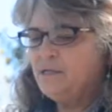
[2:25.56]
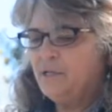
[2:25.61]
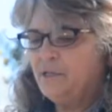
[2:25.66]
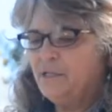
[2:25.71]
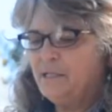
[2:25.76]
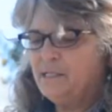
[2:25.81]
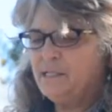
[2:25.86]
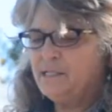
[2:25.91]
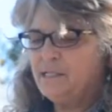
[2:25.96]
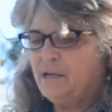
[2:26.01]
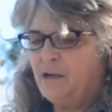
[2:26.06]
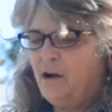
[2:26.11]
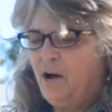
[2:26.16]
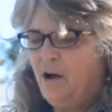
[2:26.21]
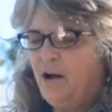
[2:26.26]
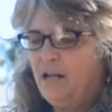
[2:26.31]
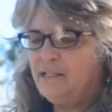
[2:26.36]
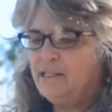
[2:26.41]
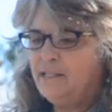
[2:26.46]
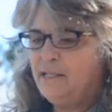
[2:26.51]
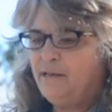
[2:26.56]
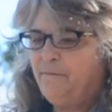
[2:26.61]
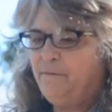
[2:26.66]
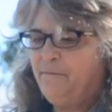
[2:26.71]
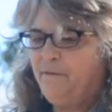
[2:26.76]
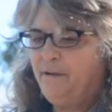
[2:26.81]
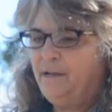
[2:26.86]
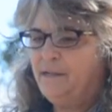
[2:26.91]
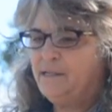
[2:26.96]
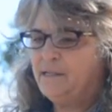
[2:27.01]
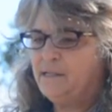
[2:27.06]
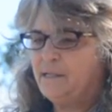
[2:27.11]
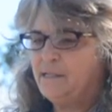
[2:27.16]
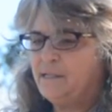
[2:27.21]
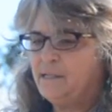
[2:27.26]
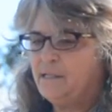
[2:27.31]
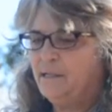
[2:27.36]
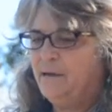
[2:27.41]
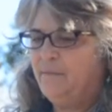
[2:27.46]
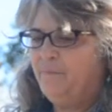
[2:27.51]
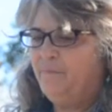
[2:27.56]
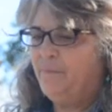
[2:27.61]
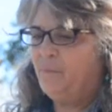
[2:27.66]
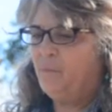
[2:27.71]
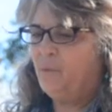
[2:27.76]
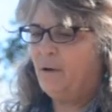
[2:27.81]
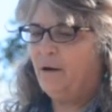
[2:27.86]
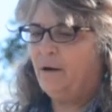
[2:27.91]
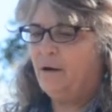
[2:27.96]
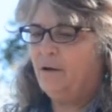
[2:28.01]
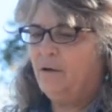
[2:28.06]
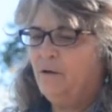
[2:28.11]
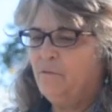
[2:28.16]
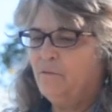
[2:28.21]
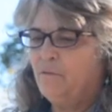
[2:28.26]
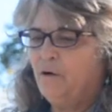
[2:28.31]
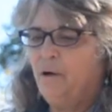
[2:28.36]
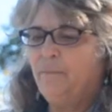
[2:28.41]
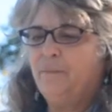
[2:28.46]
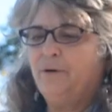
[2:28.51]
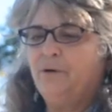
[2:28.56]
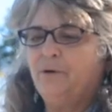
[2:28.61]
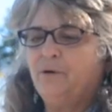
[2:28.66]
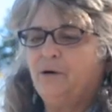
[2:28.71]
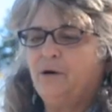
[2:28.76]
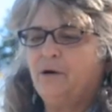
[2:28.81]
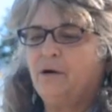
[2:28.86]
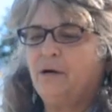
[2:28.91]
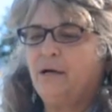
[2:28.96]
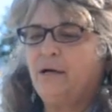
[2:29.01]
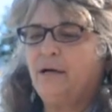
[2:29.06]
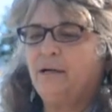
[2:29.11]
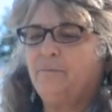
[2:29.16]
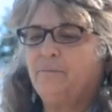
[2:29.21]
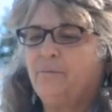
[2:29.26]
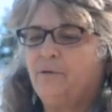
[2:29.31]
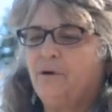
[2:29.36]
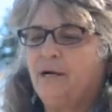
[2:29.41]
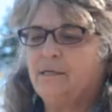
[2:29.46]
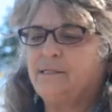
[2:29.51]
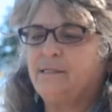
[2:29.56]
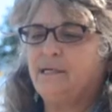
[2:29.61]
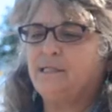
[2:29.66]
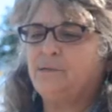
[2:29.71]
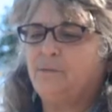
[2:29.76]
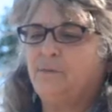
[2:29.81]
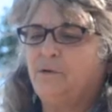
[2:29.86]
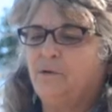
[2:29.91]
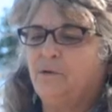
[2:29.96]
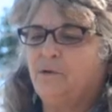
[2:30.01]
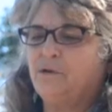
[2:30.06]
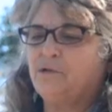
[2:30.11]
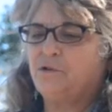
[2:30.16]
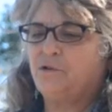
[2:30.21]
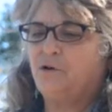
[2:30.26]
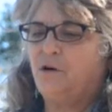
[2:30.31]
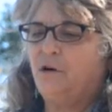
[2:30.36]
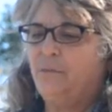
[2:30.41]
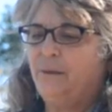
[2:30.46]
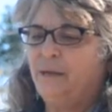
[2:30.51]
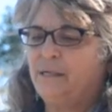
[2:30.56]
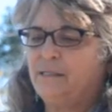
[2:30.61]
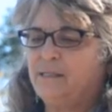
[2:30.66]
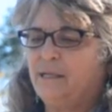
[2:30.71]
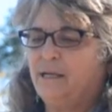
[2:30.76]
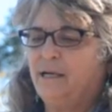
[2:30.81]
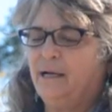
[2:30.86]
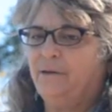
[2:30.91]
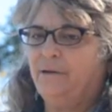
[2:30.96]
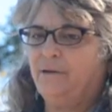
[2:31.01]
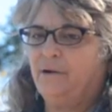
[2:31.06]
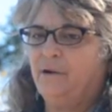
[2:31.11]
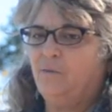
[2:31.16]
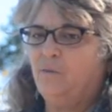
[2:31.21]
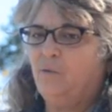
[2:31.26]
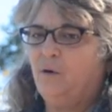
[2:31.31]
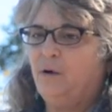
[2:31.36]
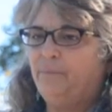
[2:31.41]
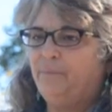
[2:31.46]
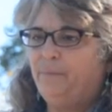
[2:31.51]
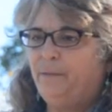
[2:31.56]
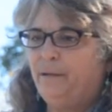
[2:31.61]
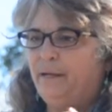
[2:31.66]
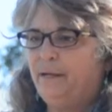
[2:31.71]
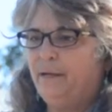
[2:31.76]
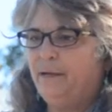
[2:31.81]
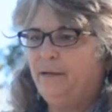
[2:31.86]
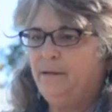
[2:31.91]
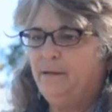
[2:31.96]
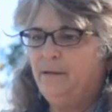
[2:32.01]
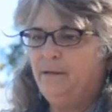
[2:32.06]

So this is a constant feed system where raw manure and processed manures are all mixed together in one big